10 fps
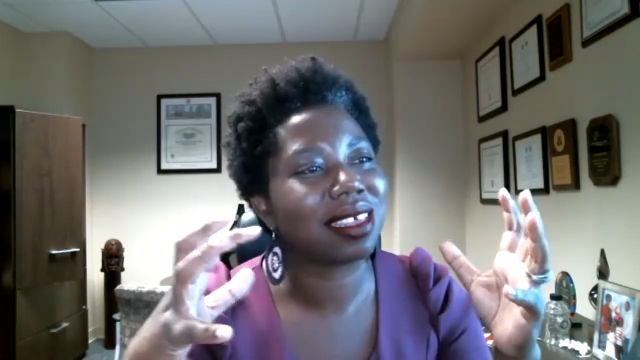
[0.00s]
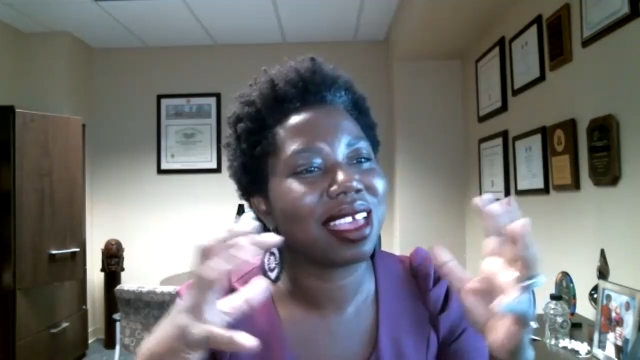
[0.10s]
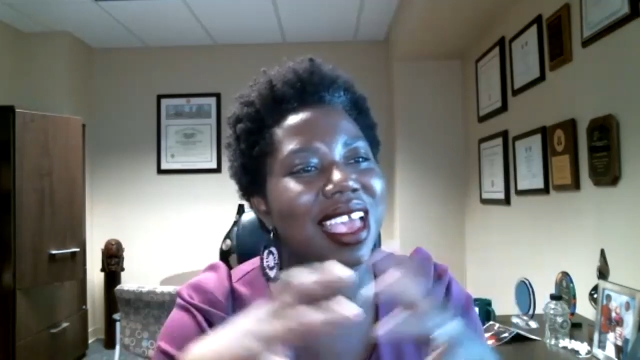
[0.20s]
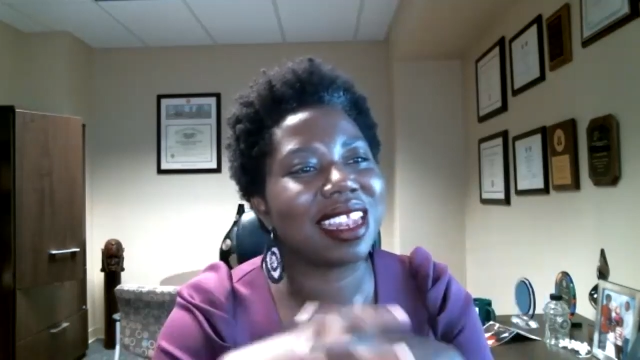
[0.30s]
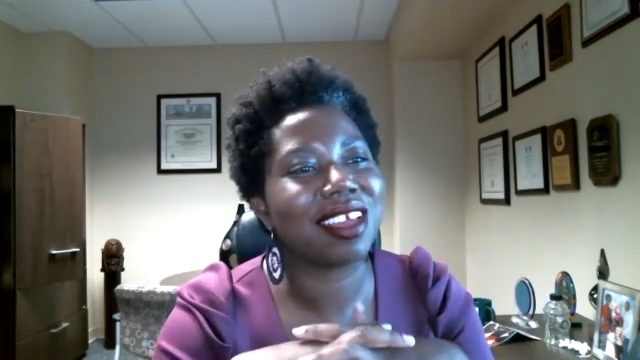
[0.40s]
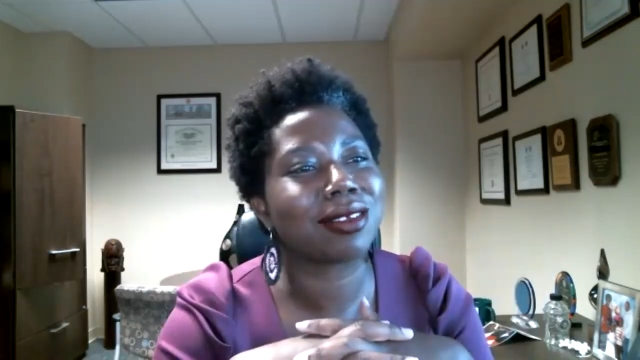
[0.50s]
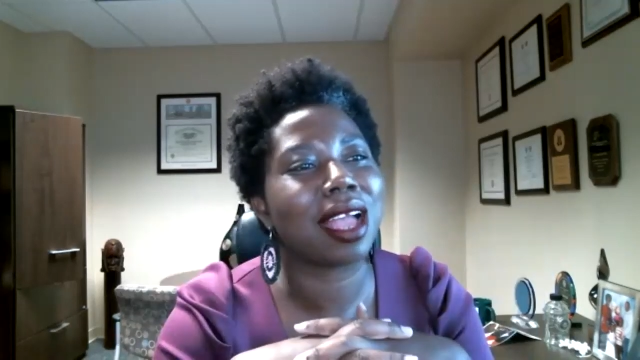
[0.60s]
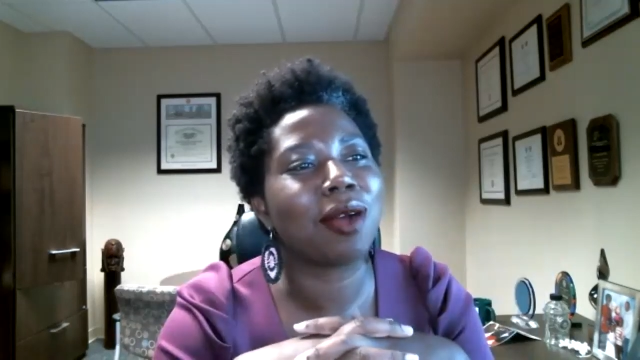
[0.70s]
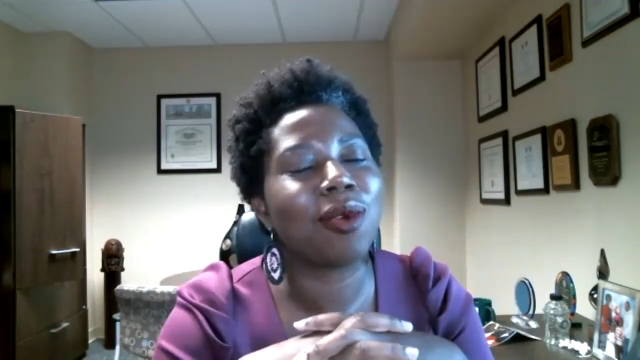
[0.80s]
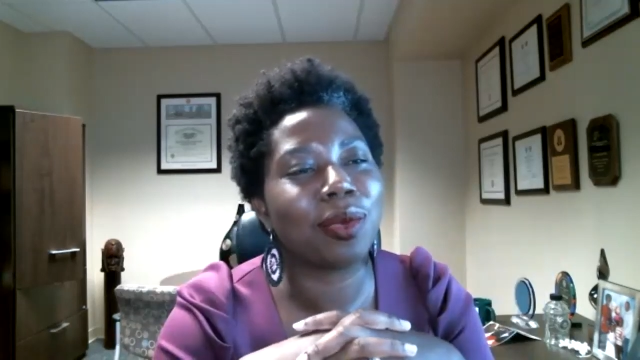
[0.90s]
and there's
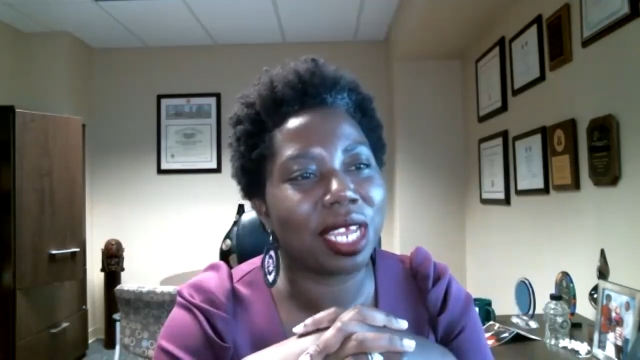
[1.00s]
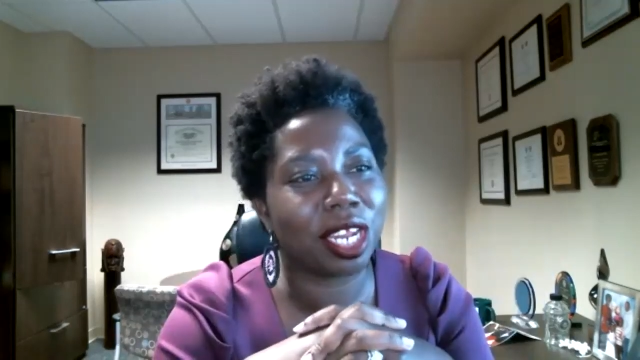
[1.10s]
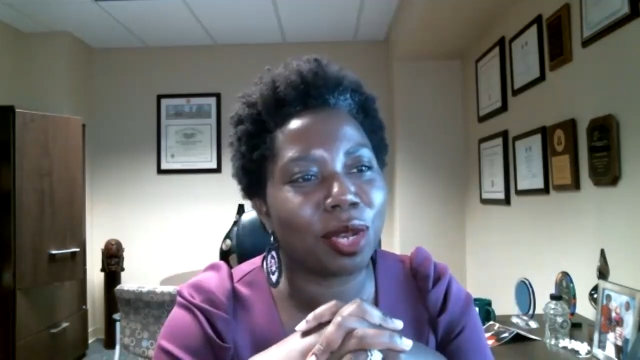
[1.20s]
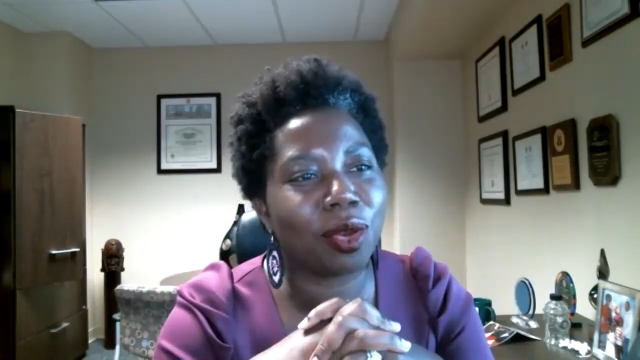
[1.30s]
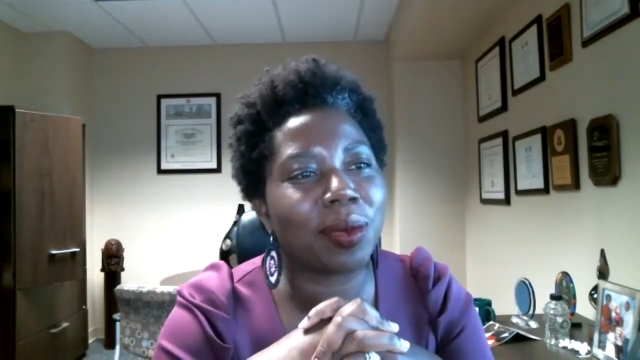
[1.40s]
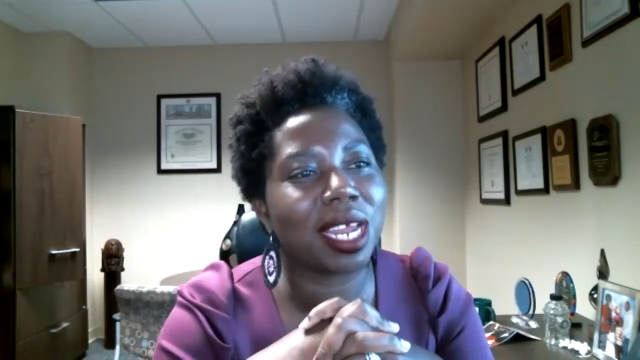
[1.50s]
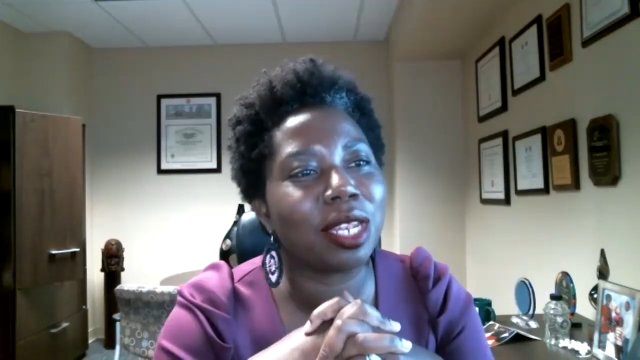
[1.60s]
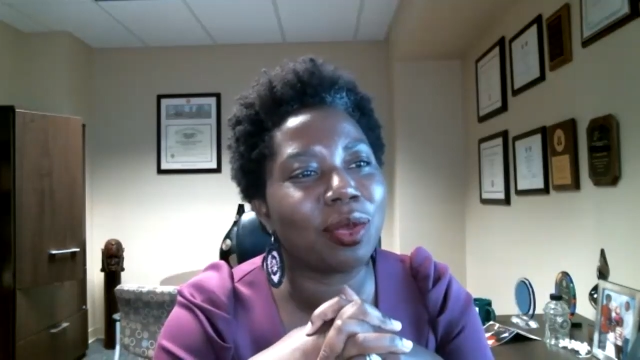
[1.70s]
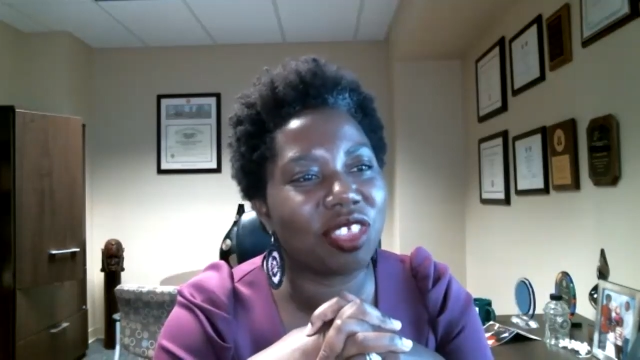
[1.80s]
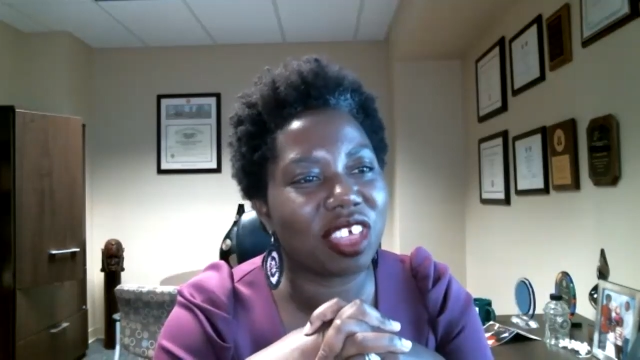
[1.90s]
not one way to do it, but I
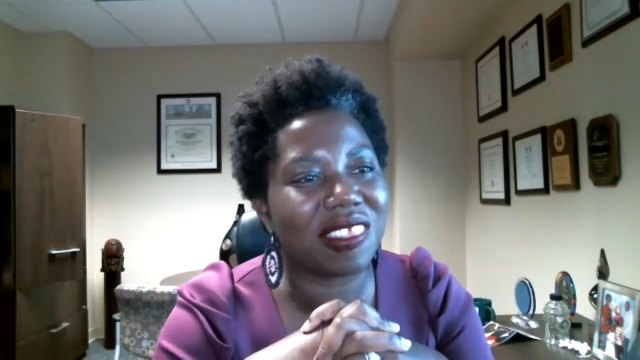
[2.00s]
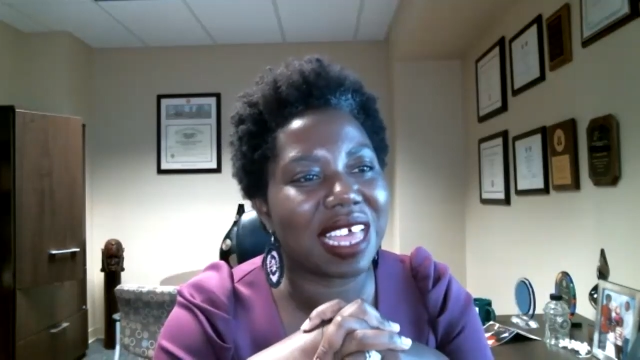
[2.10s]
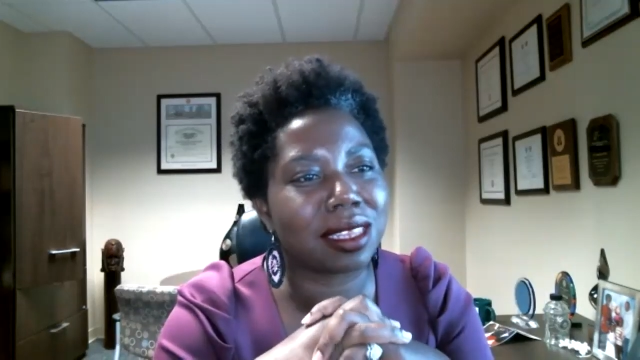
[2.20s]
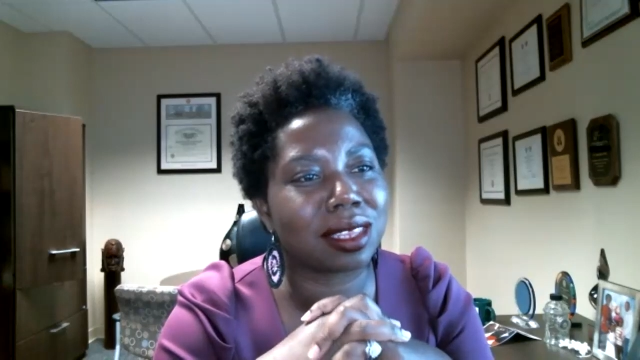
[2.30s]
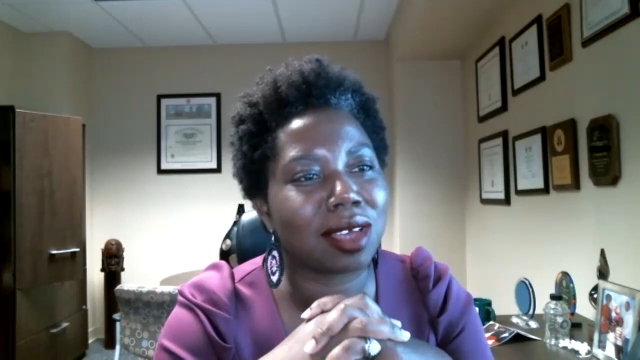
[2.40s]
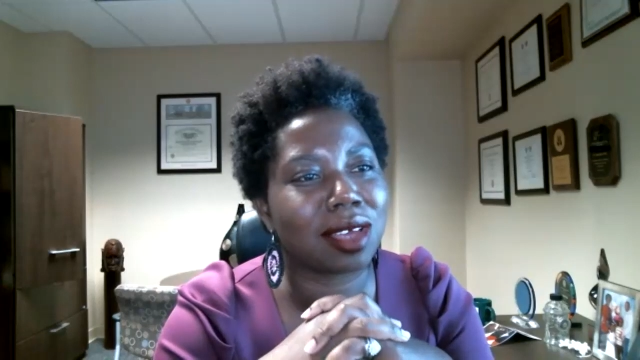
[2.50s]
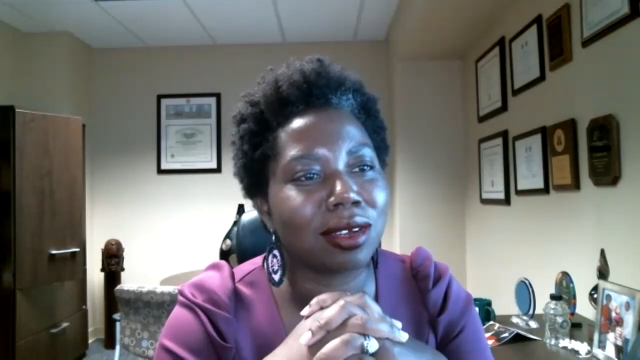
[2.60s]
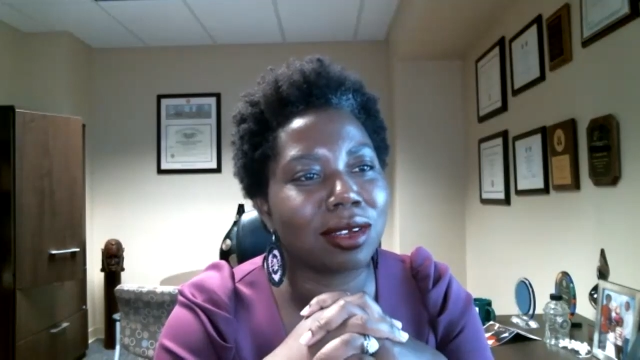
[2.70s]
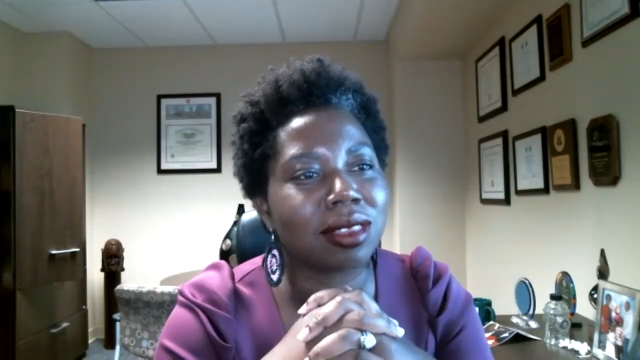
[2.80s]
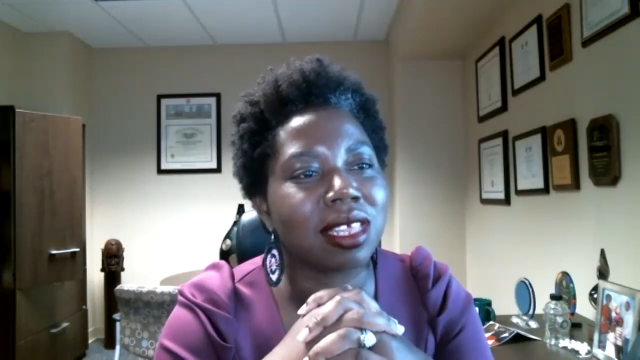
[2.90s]
do think that scholars